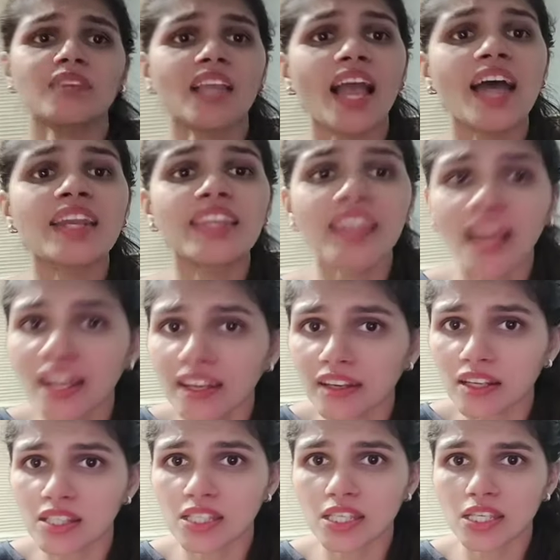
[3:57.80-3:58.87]
and
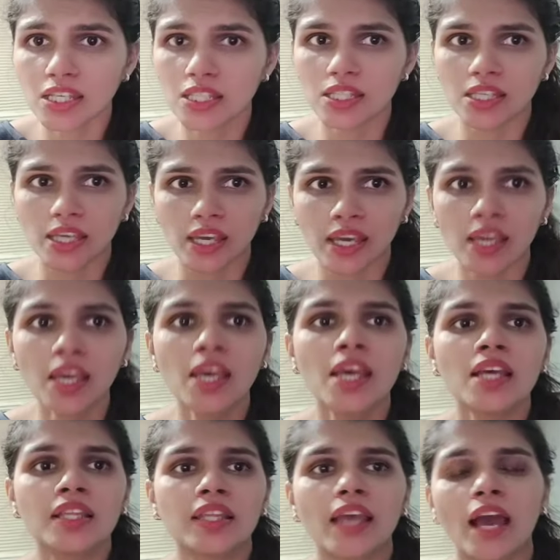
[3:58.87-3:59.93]
Canada, CETA, they